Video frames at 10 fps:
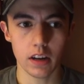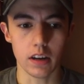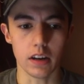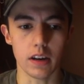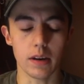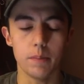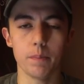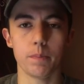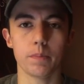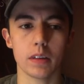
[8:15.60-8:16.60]

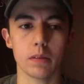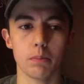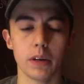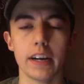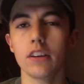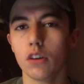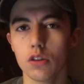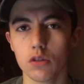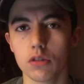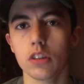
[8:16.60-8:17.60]
but I know
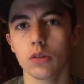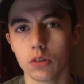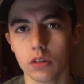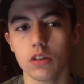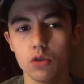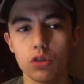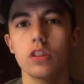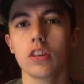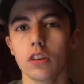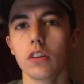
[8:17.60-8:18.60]
you
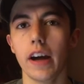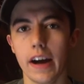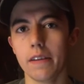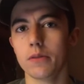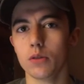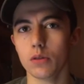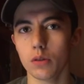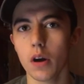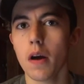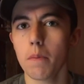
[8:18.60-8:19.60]
still have
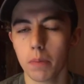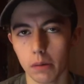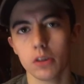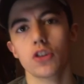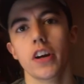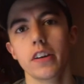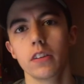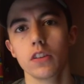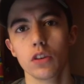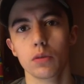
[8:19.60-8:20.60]
to publish it in
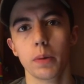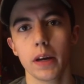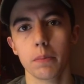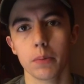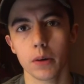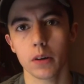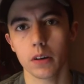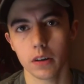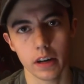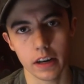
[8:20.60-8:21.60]
the
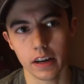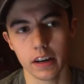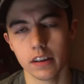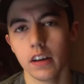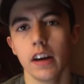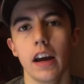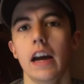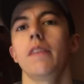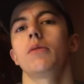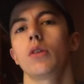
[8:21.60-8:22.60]
newspaper and
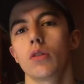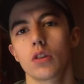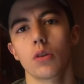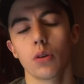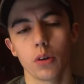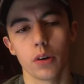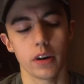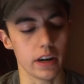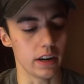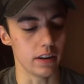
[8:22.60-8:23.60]
have to go to
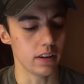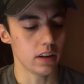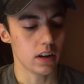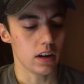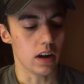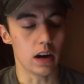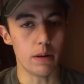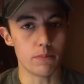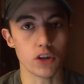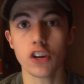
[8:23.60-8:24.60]
court, and
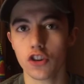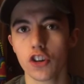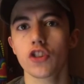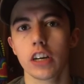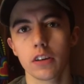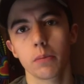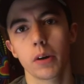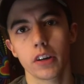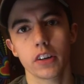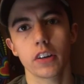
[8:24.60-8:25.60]
changing your gender
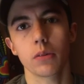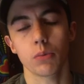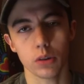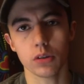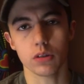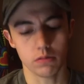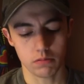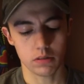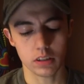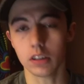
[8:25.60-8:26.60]
marker will
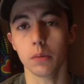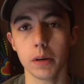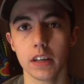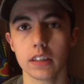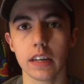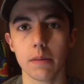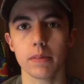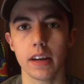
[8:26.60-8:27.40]
still be the same